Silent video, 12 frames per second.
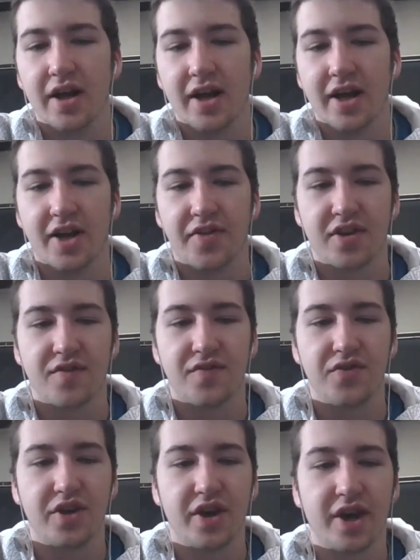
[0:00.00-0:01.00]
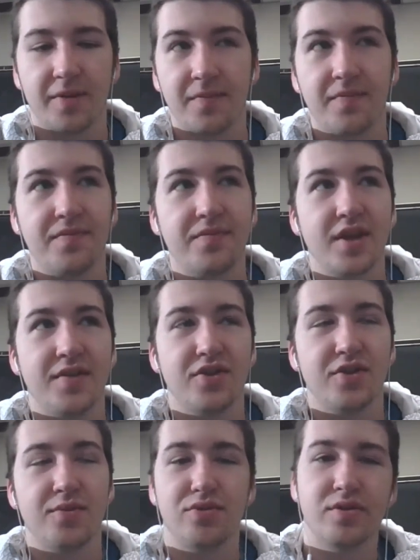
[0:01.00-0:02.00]
And I think if you're
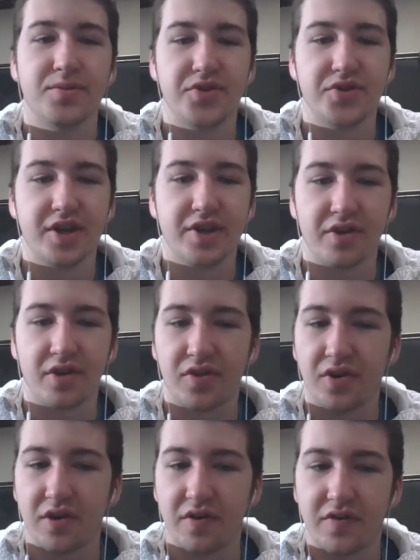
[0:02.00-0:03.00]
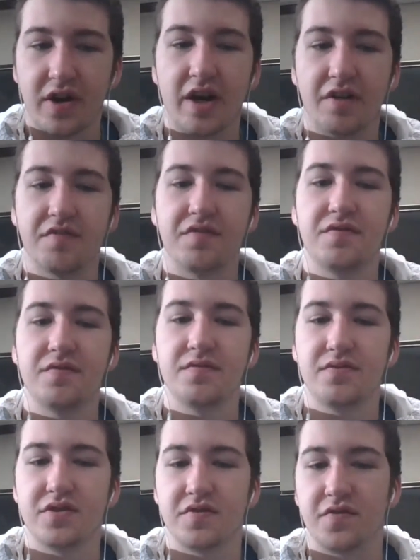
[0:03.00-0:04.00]
the Bullworms and you get like 35
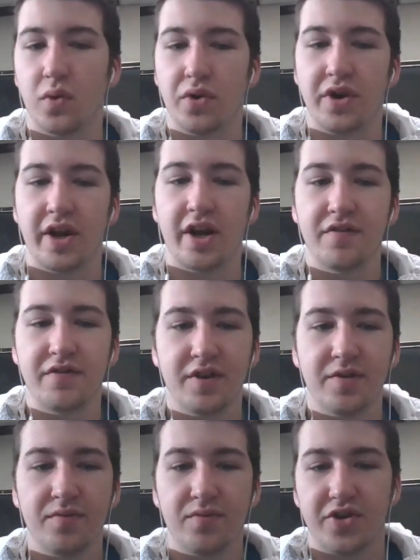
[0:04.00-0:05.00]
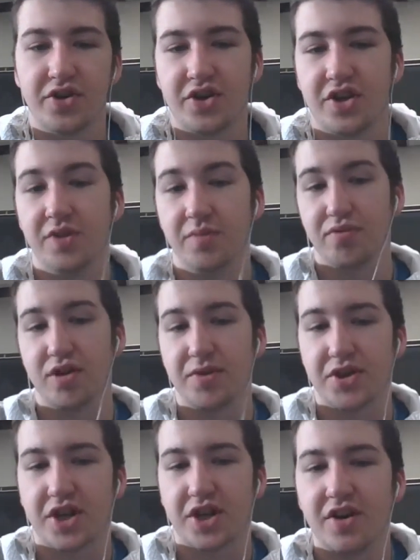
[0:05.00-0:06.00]
to 40 out of him, which he pretty
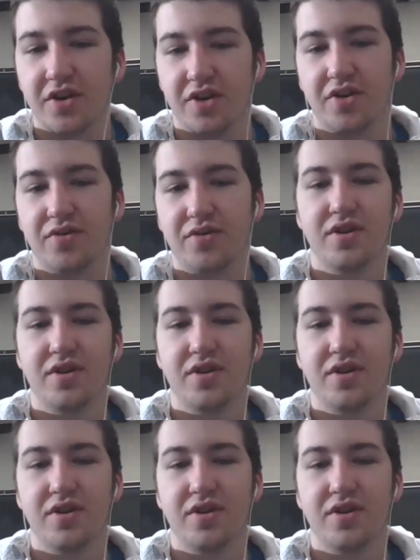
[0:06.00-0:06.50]
much can do,